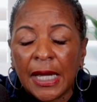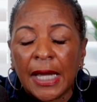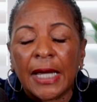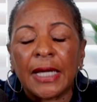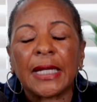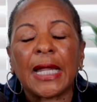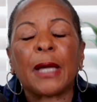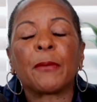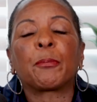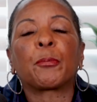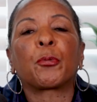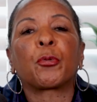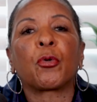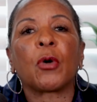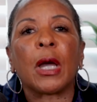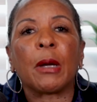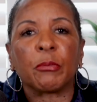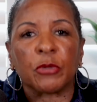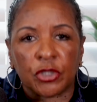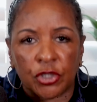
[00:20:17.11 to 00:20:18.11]
And I
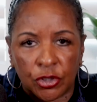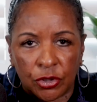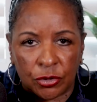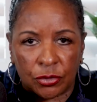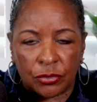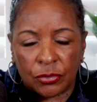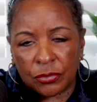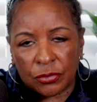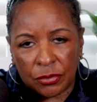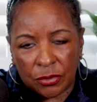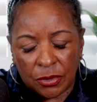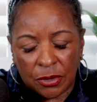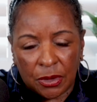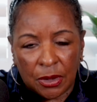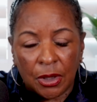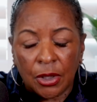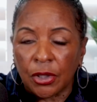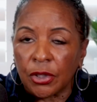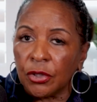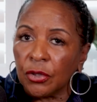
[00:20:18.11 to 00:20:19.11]
promise you,
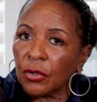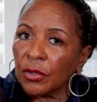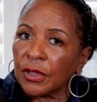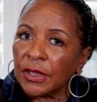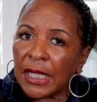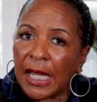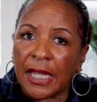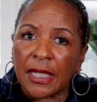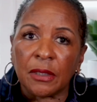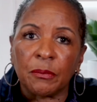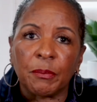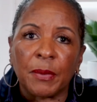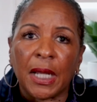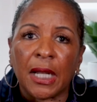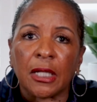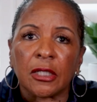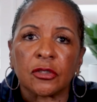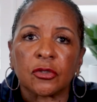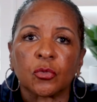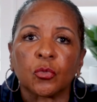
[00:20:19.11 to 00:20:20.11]
you're not in
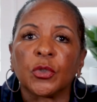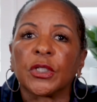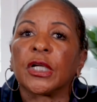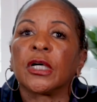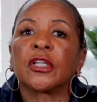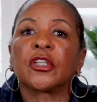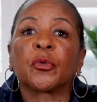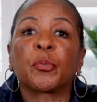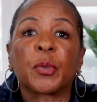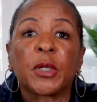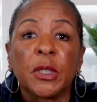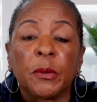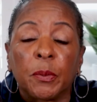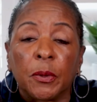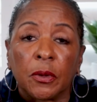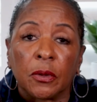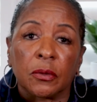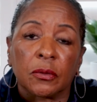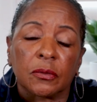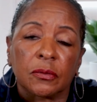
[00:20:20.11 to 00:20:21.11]
balance with other
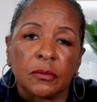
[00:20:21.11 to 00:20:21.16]
people.